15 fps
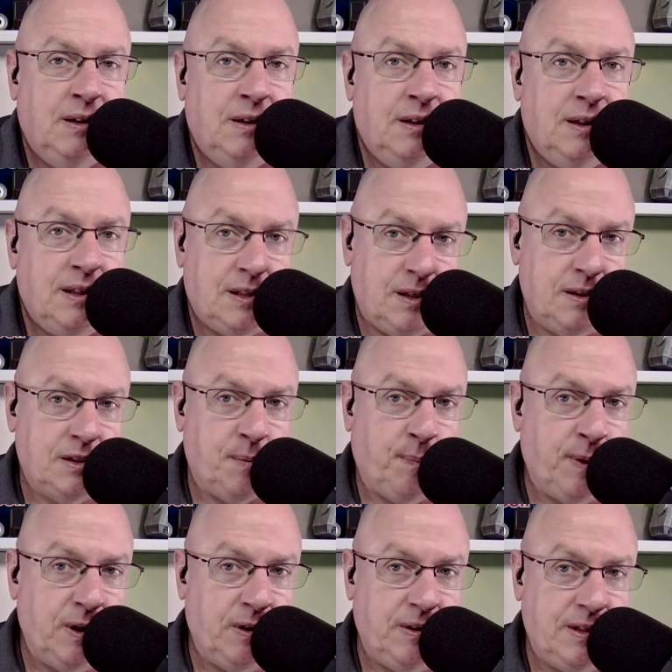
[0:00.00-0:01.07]
right. it's, a, it's, a,
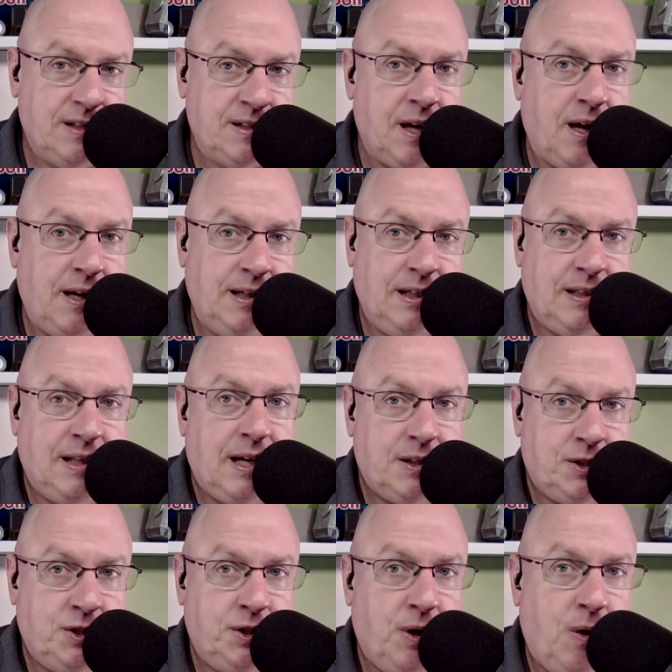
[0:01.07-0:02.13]
pretty good sign that that
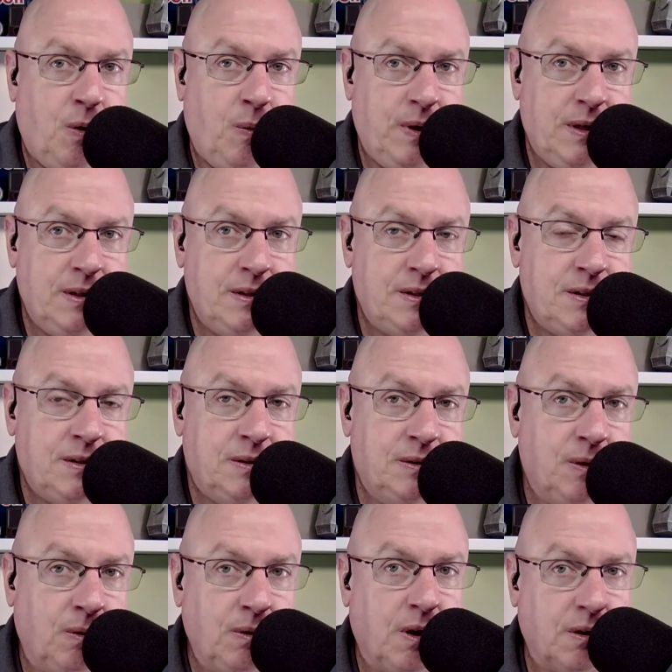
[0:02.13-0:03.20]
show is
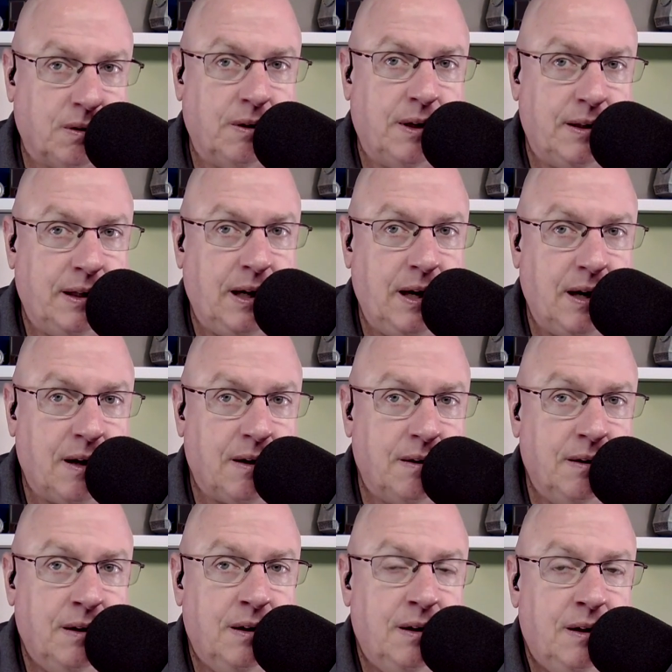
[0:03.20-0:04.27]
no longer on the air.
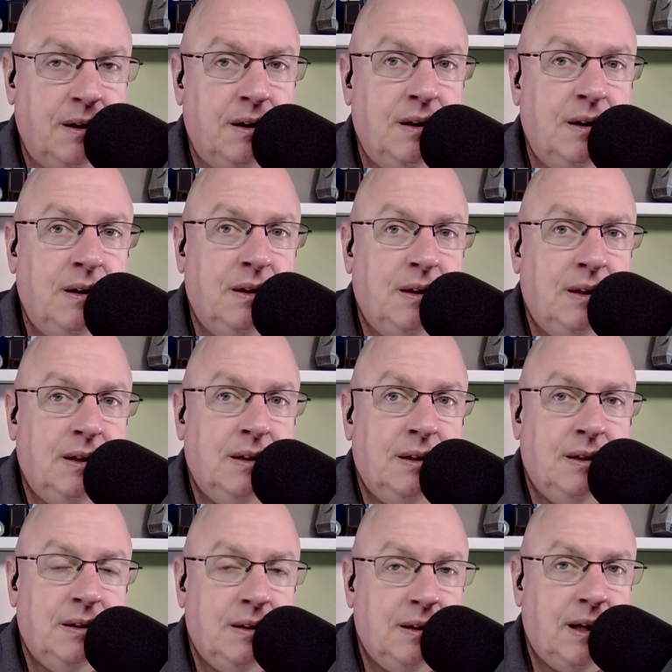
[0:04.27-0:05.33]
Yeah.
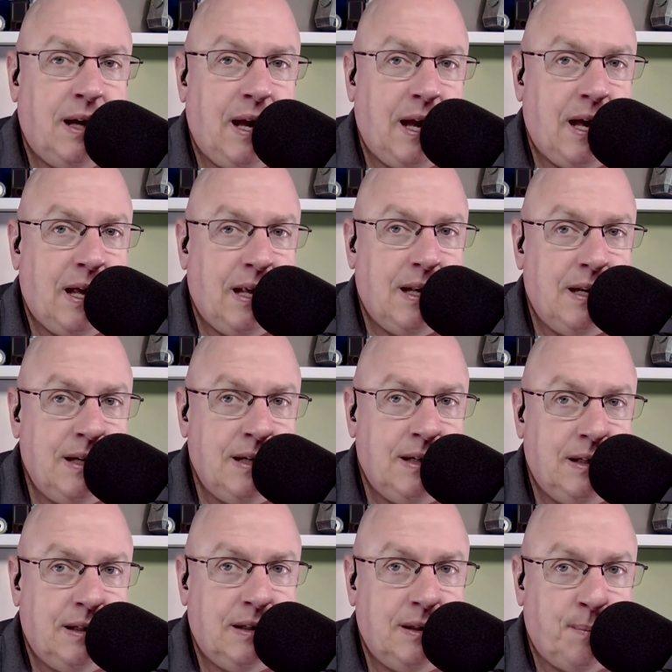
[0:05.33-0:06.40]

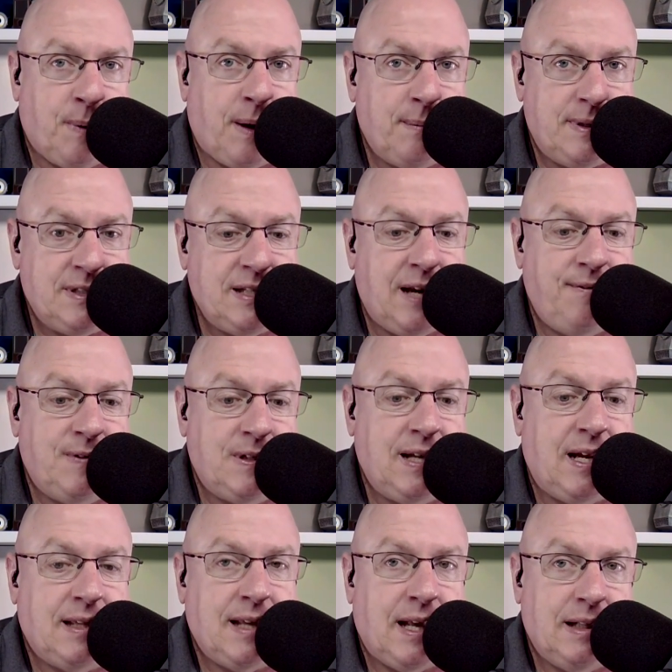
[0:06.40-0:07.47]
And you're probably safe to
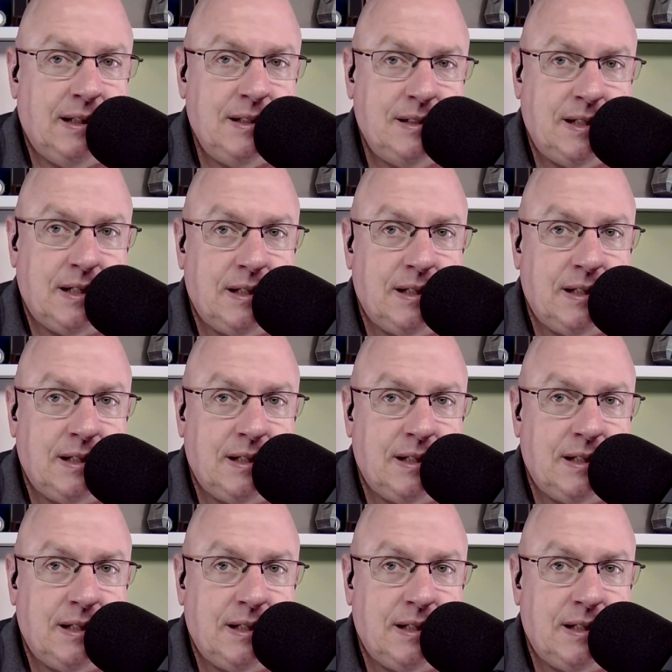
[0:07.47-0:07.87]
take that listing